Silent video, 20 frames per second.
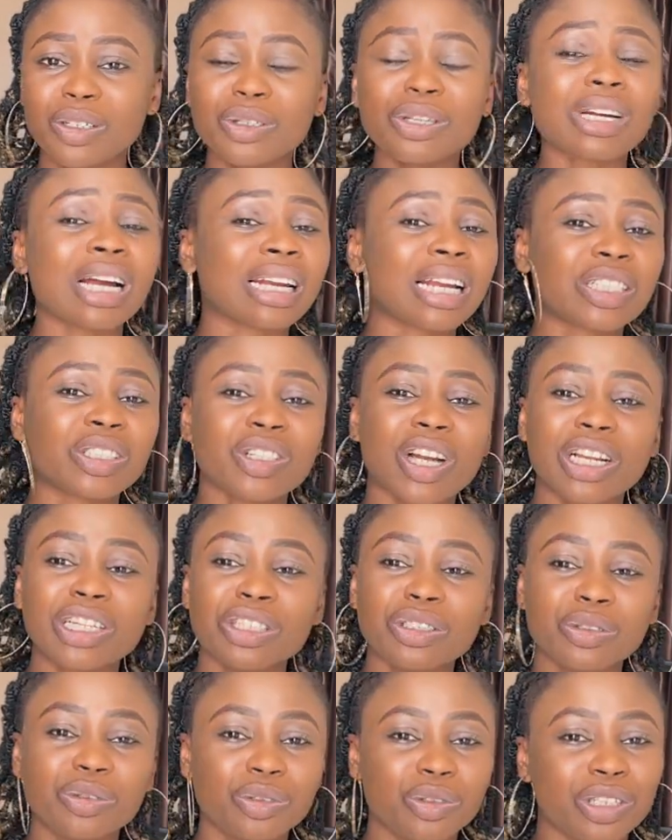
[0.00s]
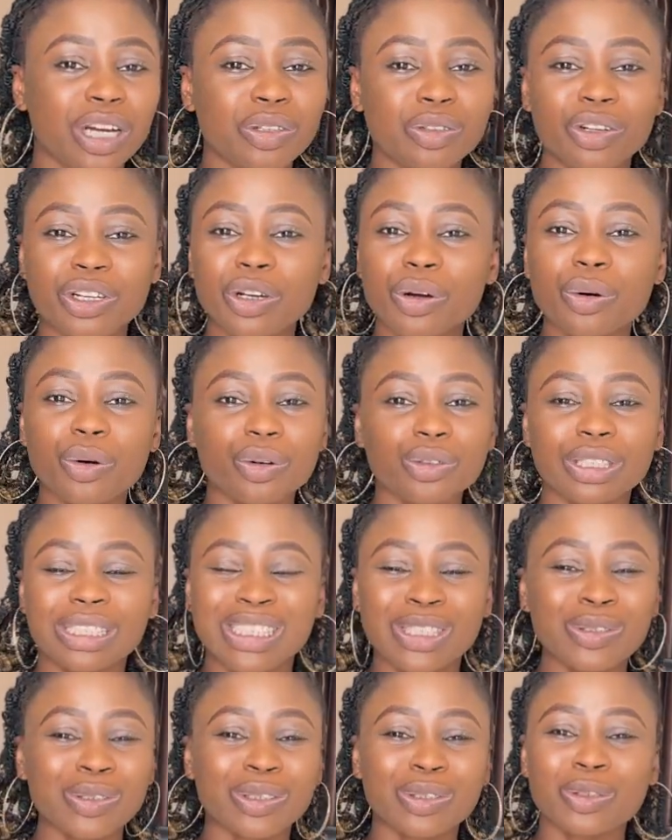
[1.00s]
you can actually do you're not in
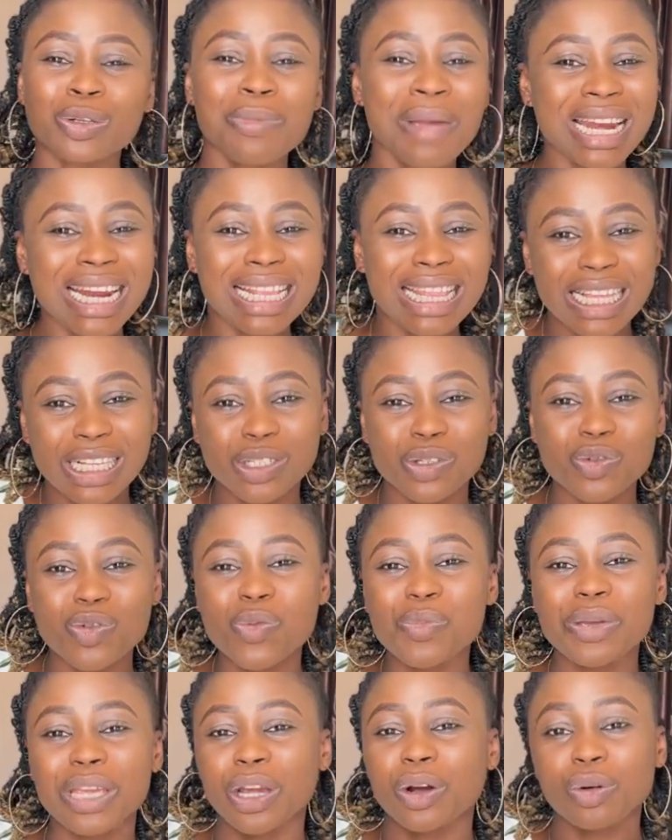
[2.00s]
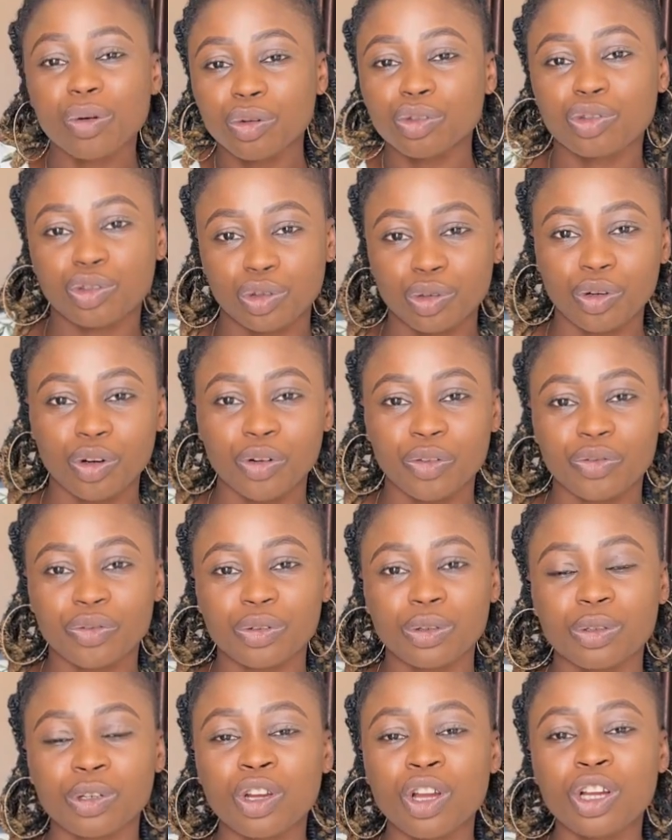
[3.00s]
con- so too many things you won't be in control of
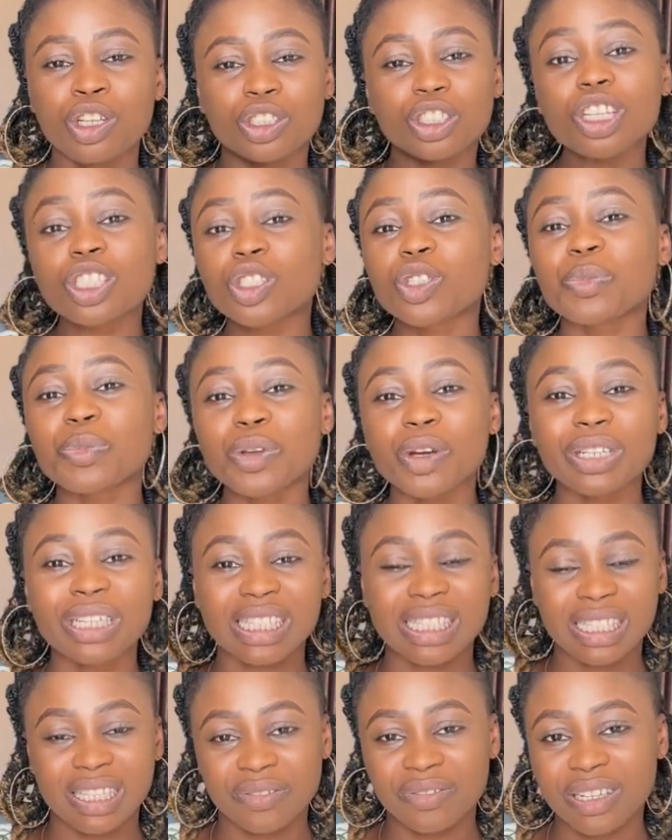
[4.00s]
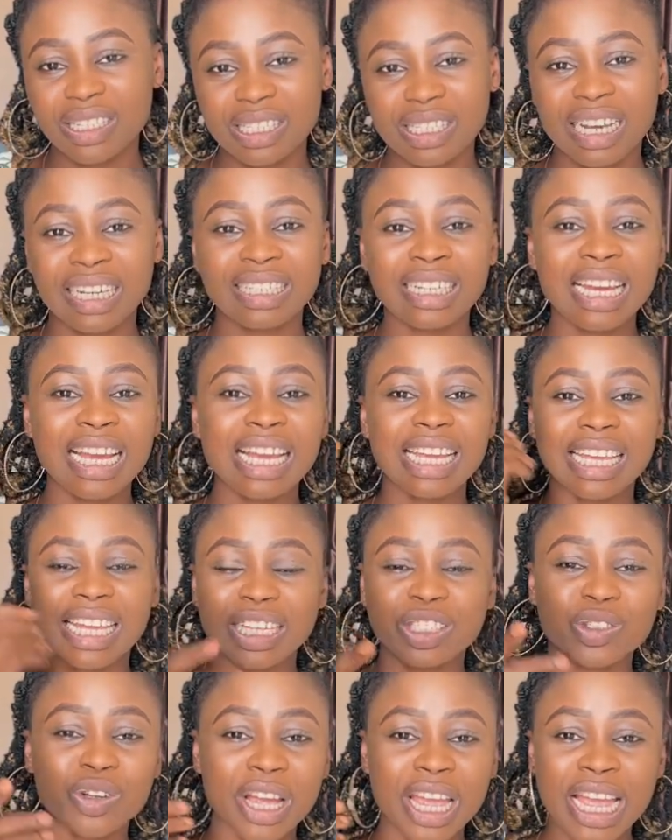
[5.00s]
so just to be on the safer side
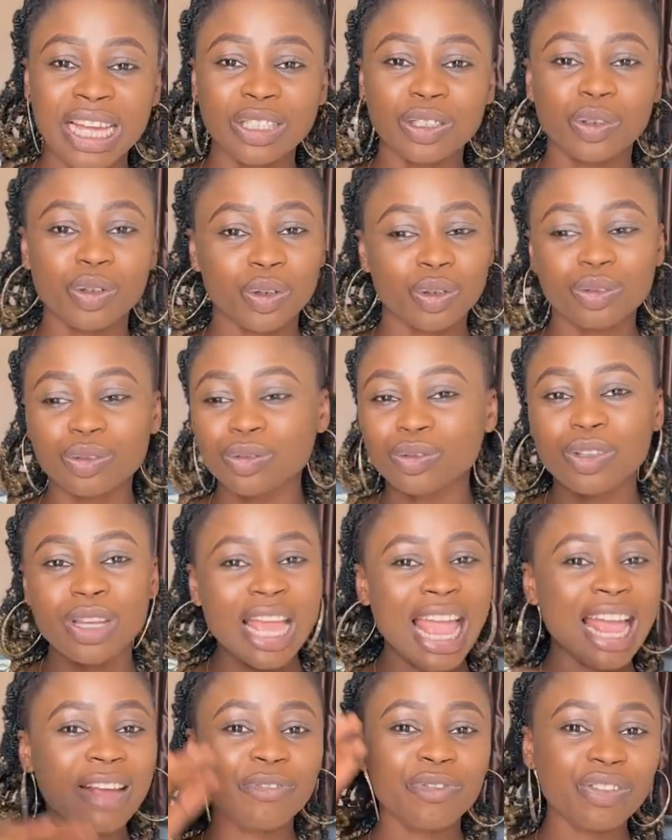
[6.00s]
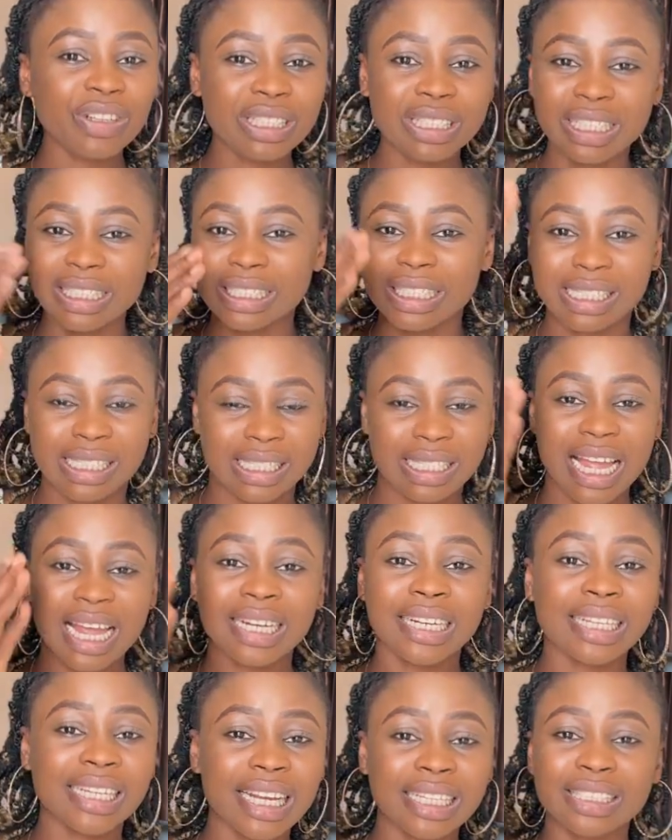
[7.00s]
get your hair done everything the
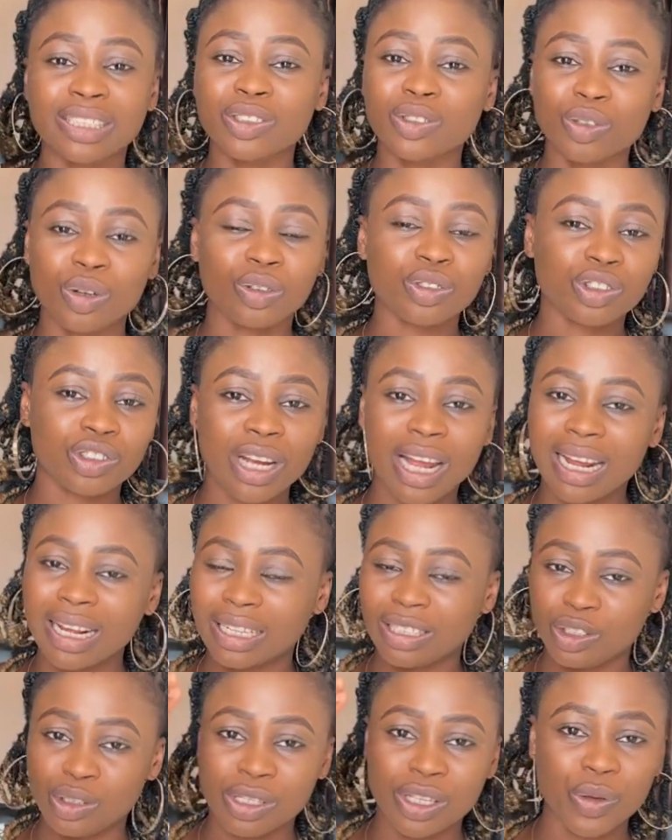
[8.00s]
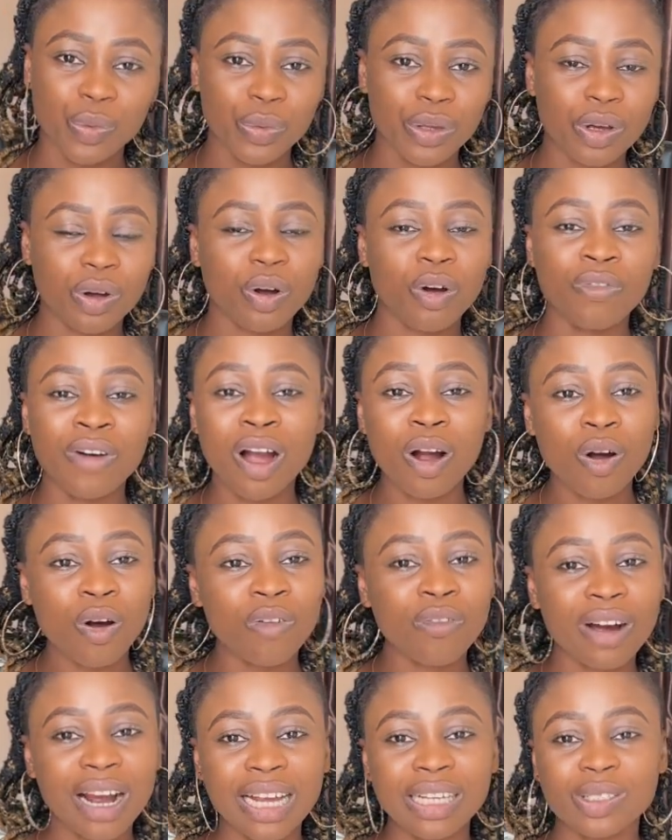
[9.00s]
style you get it done try and use a wig cover
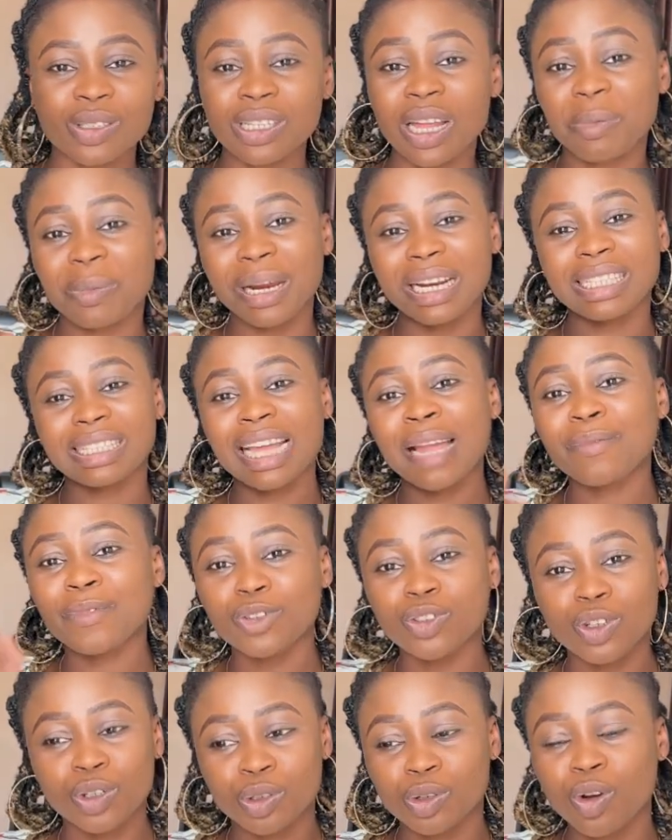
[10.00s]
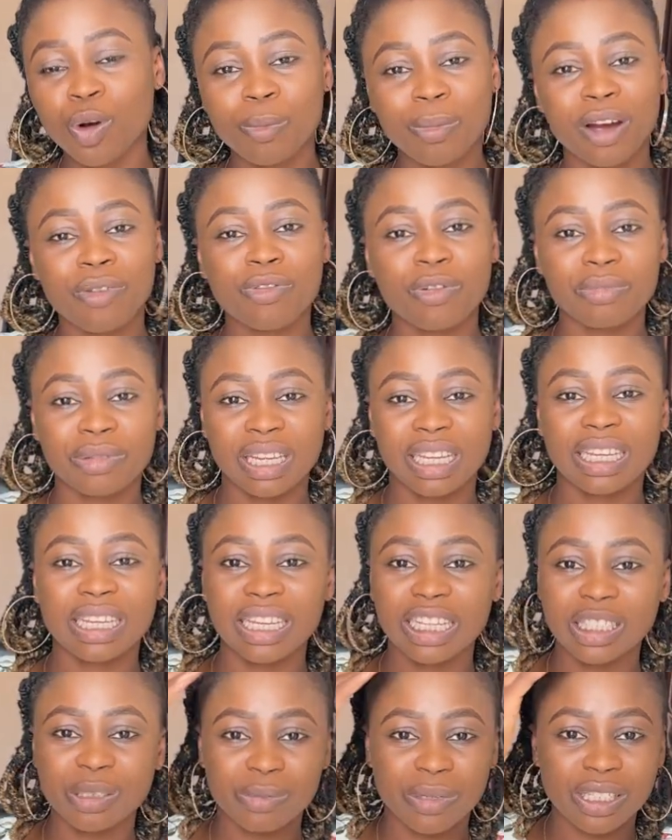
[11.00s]
cover it so that by the time you just come back from the
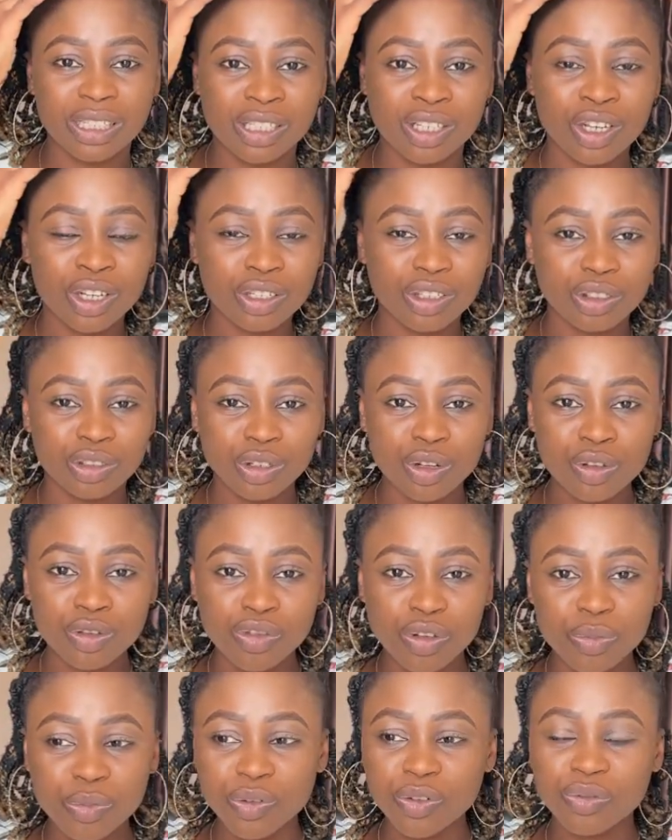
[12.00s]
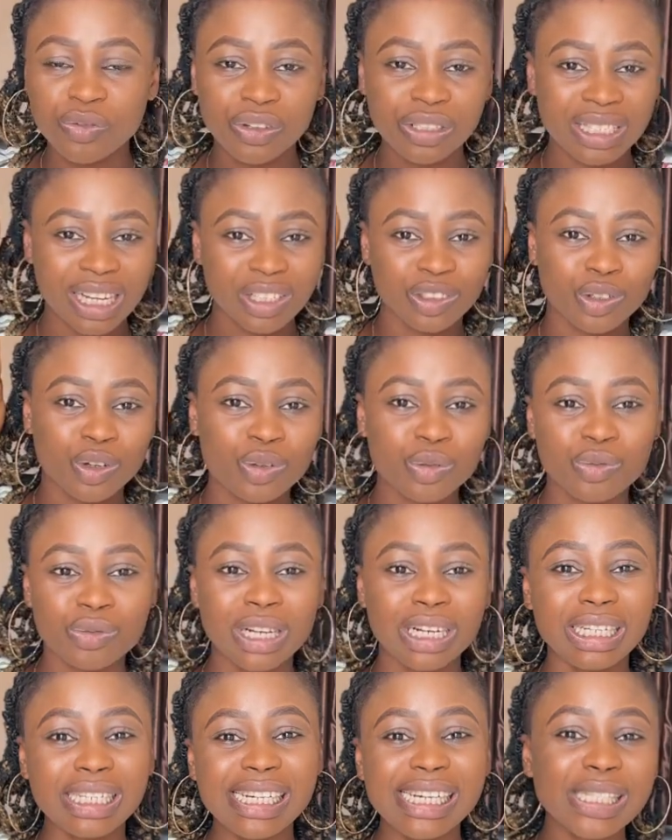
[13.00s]
engagement you just remove it and just
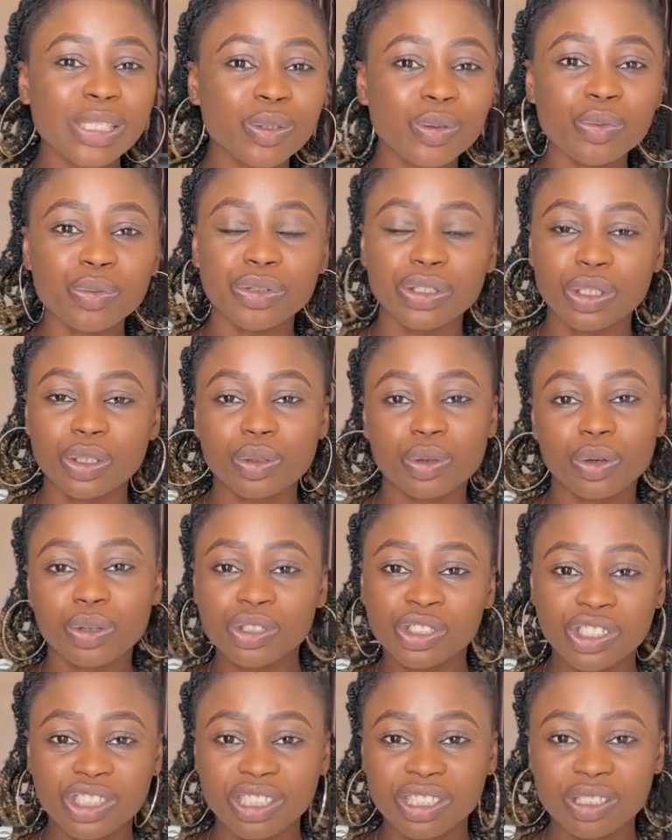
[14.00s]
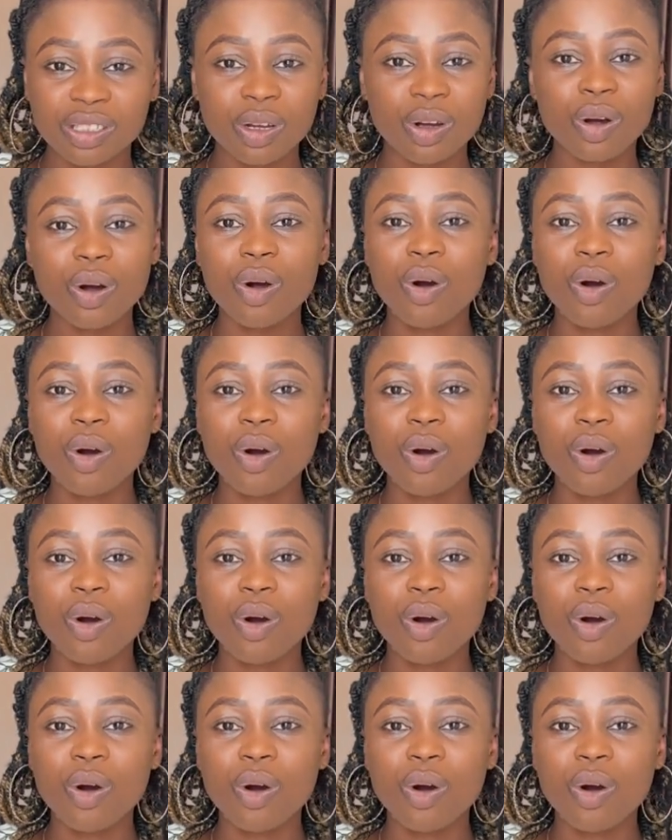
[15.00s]
do a little retouching